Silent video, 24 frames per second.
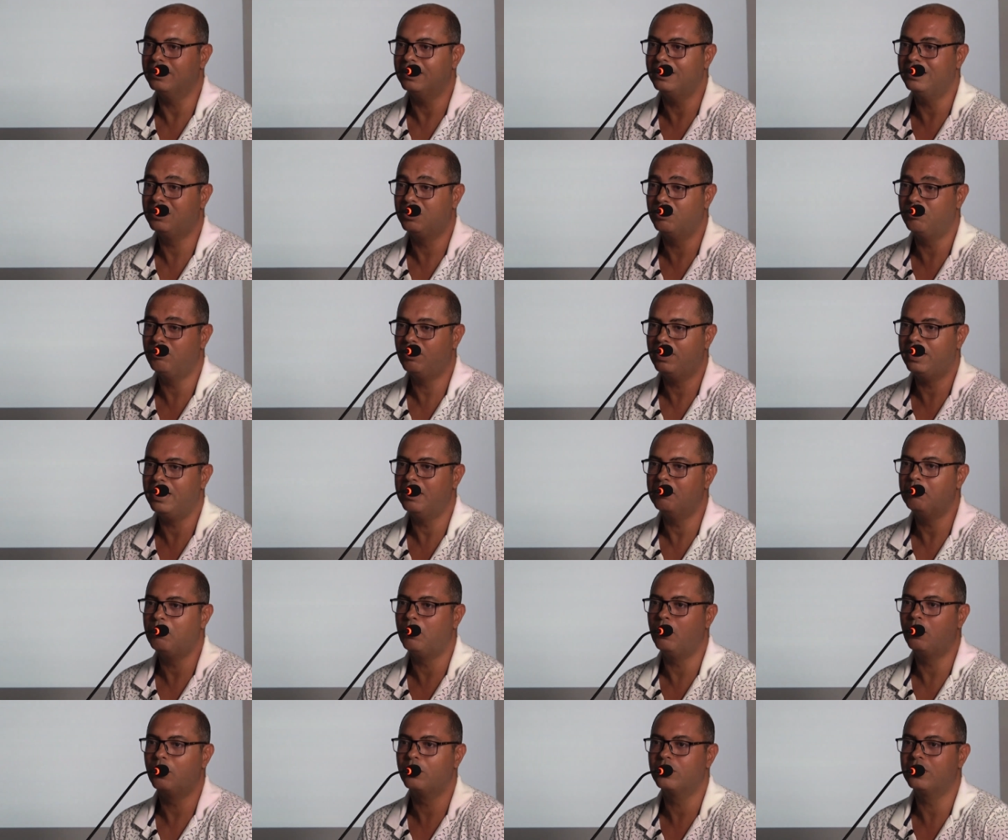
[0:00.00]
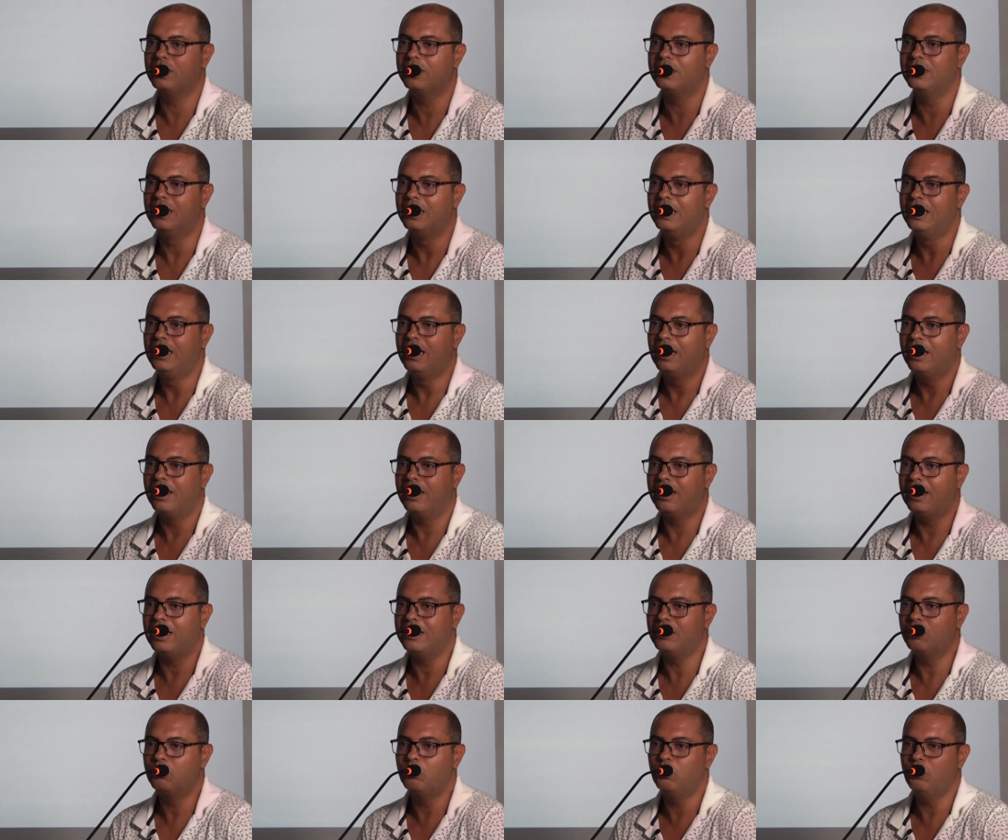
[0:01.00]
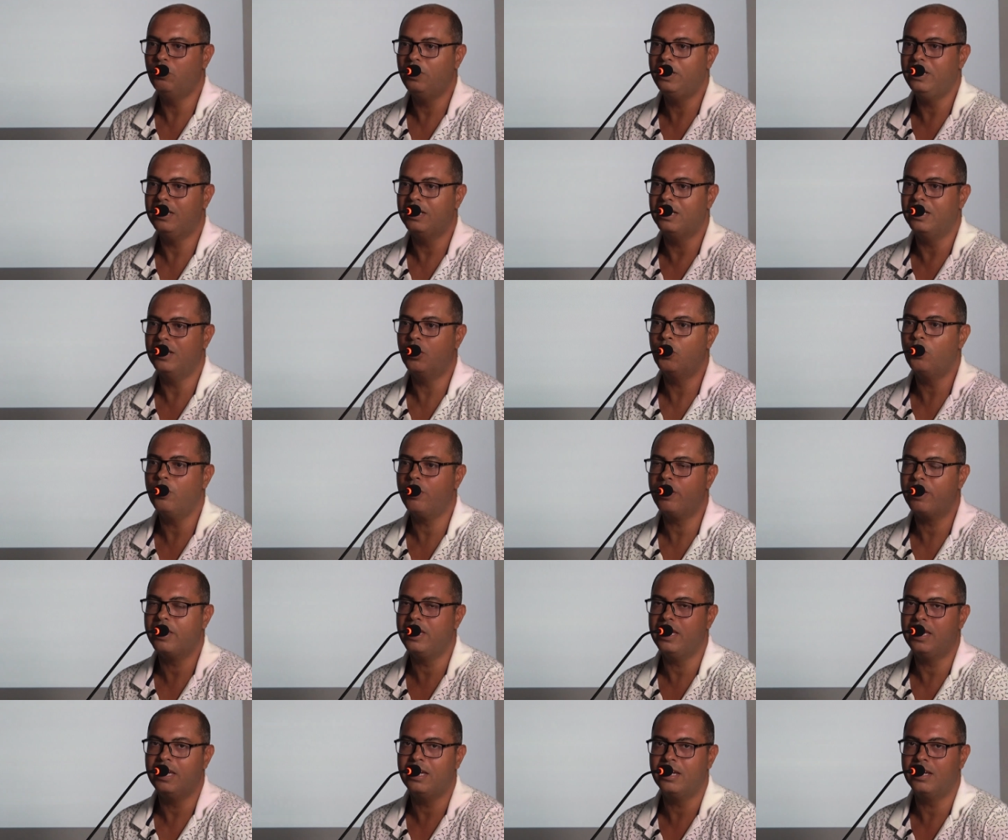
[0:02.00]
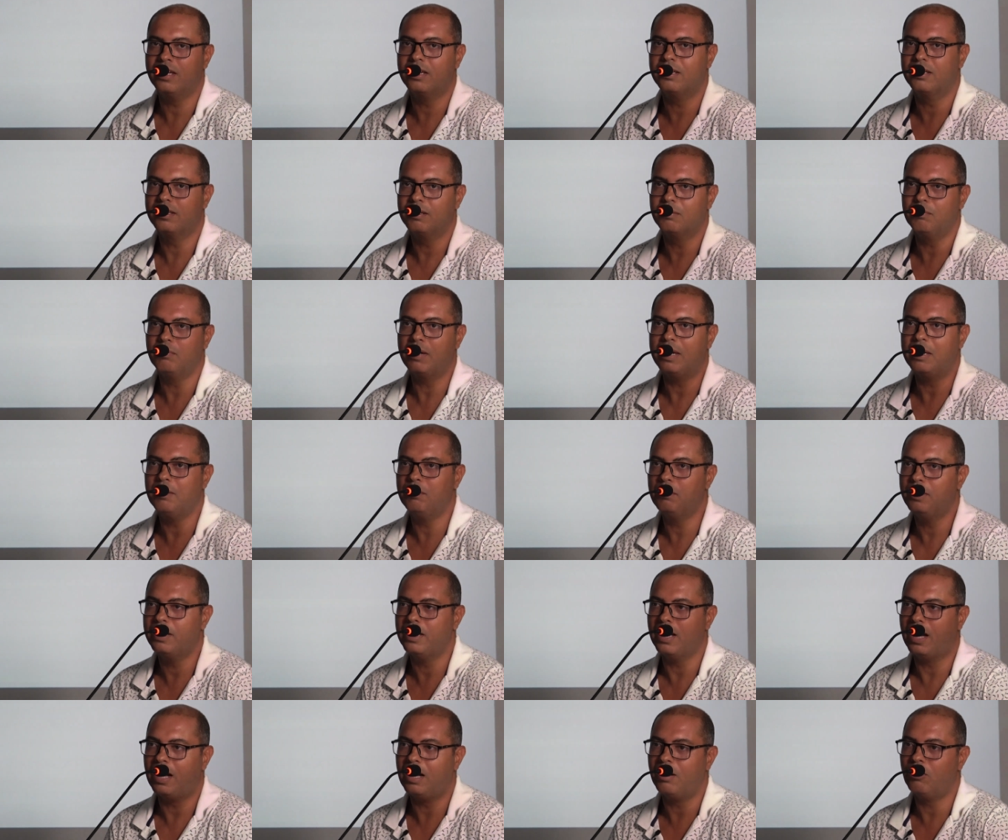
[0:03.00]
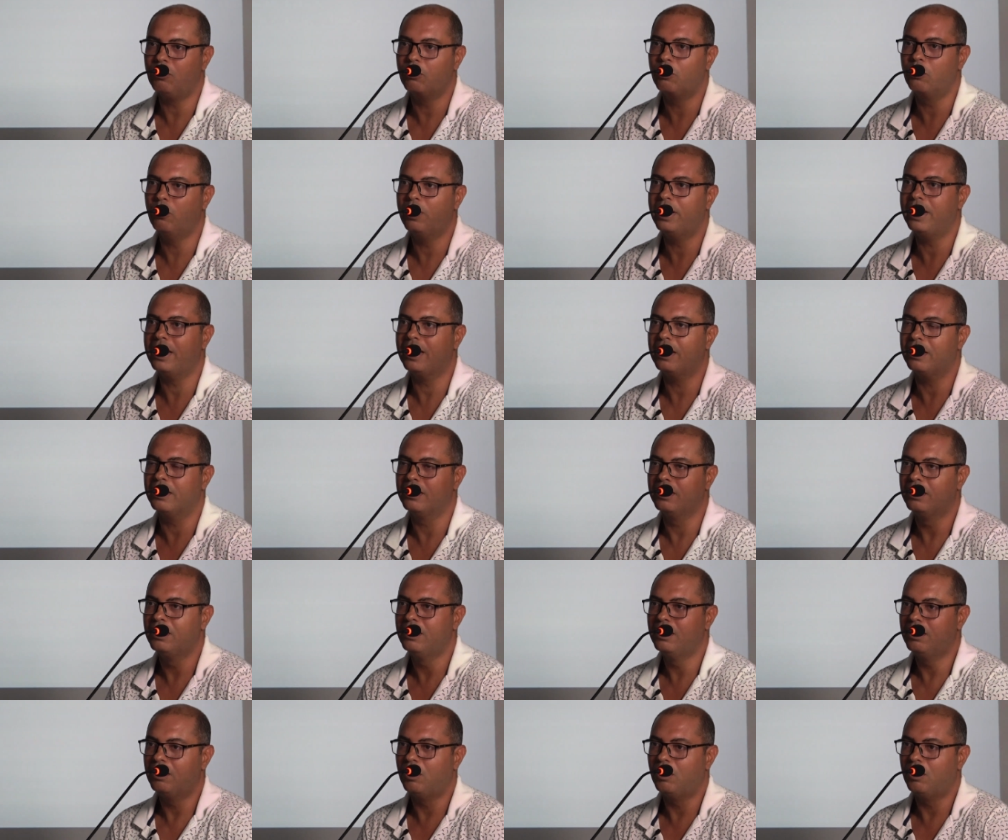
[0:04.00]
it's very important that we rethink maybe our way